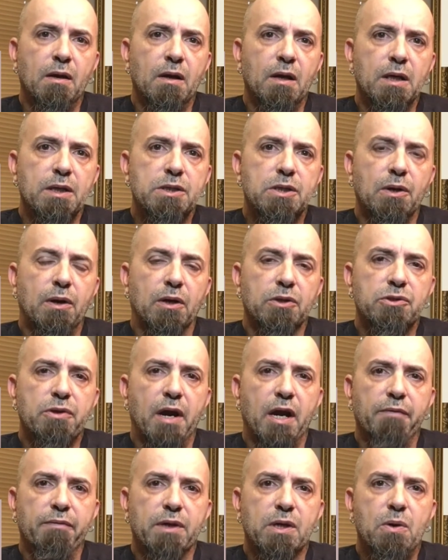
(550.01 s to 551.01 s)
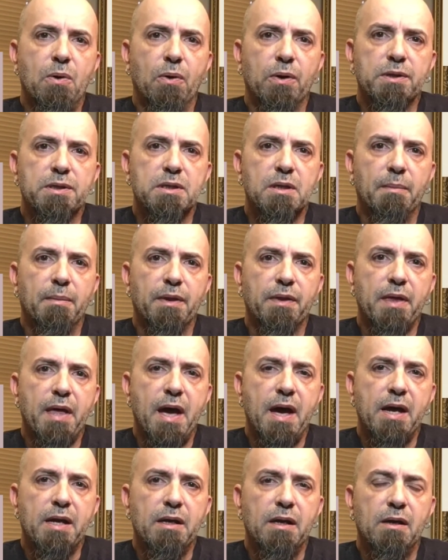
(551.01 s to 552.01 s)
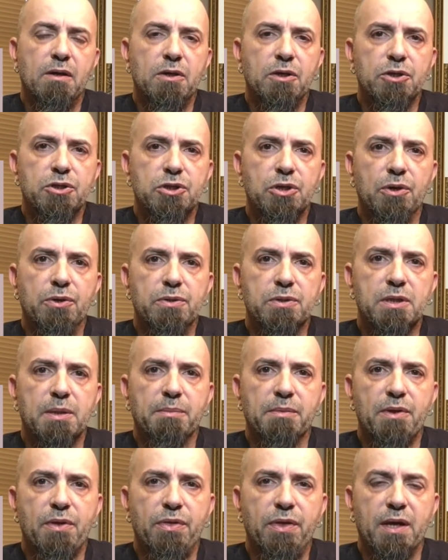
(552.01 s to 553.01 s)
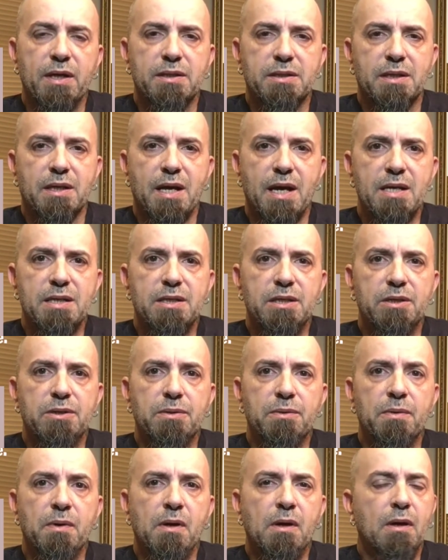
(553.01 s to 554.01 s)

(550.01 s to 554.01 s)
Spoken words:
So I'll try to record some of that, show you some of the things that I do.